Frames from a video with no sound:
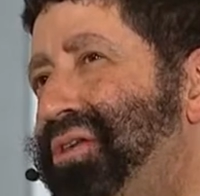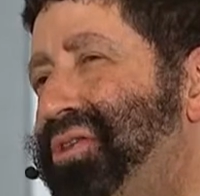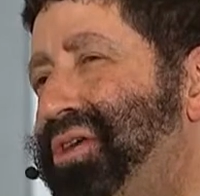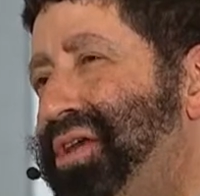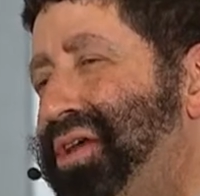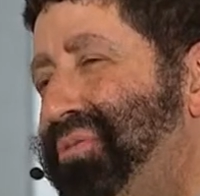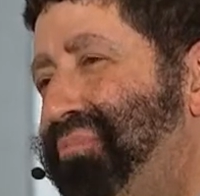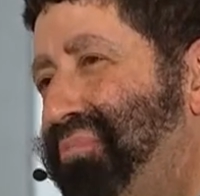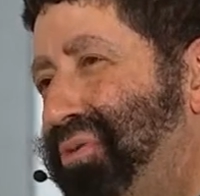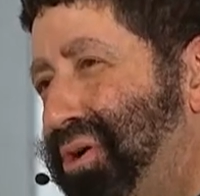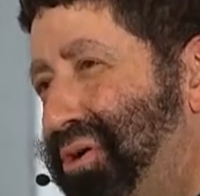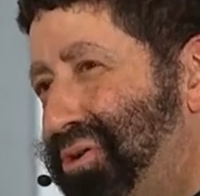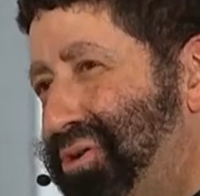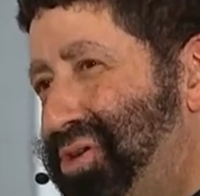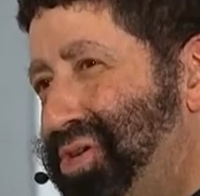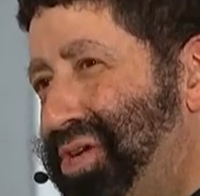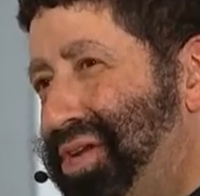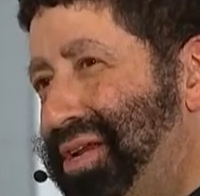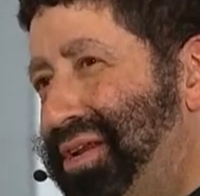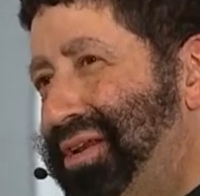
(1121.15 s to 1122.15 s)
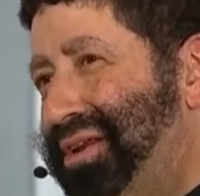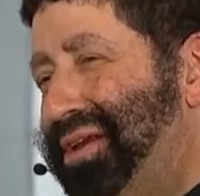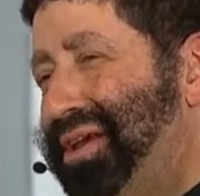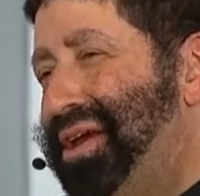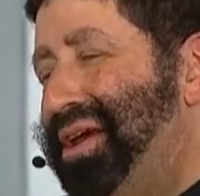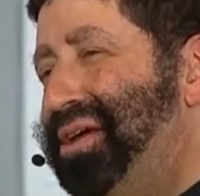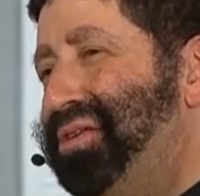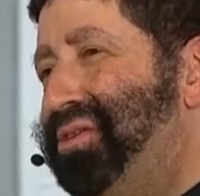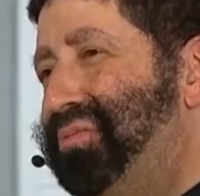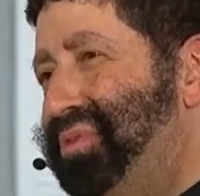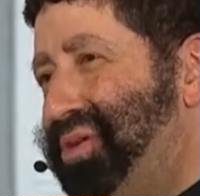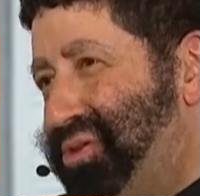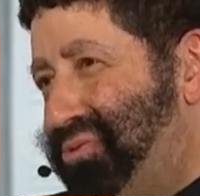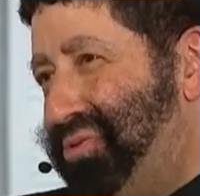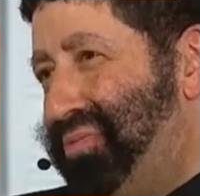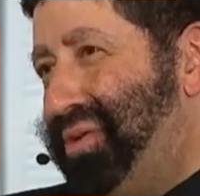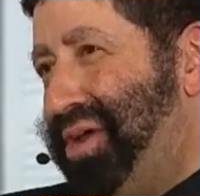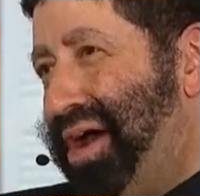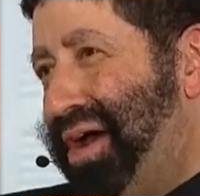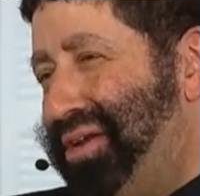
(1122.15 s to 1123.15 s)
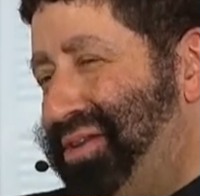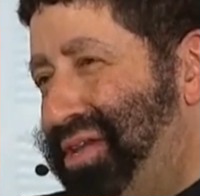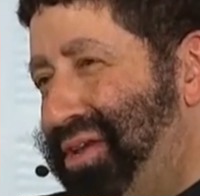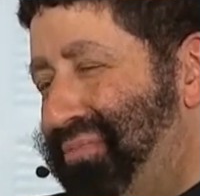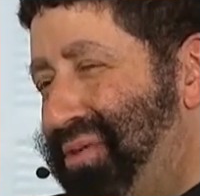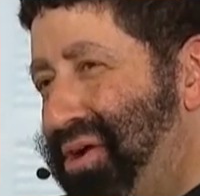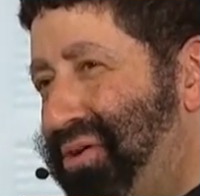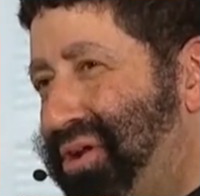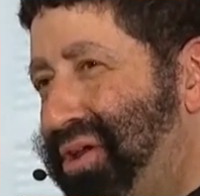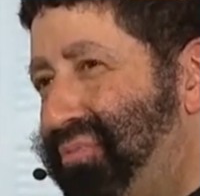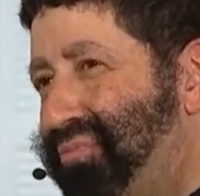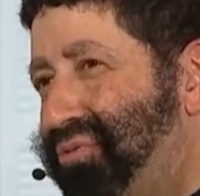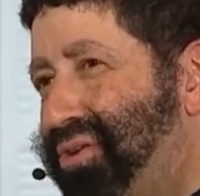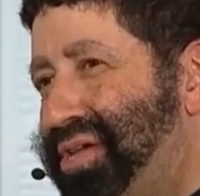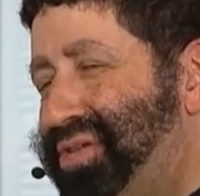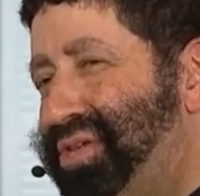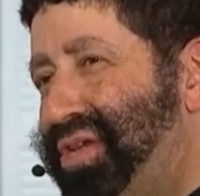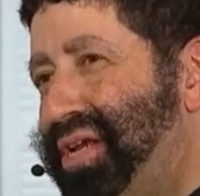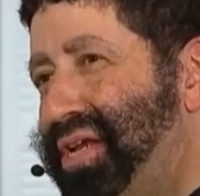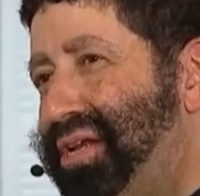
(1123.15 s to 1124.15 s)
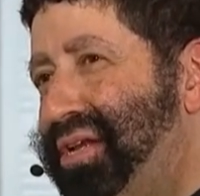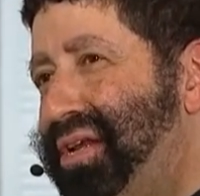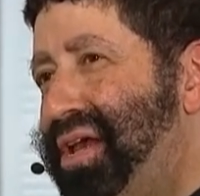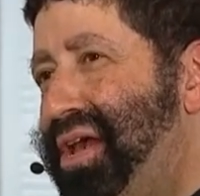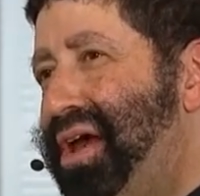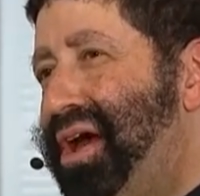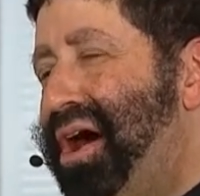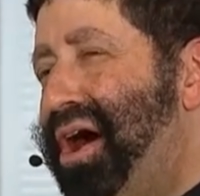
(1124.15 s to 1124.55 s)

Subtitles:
the Persian, the mystery behind the American president,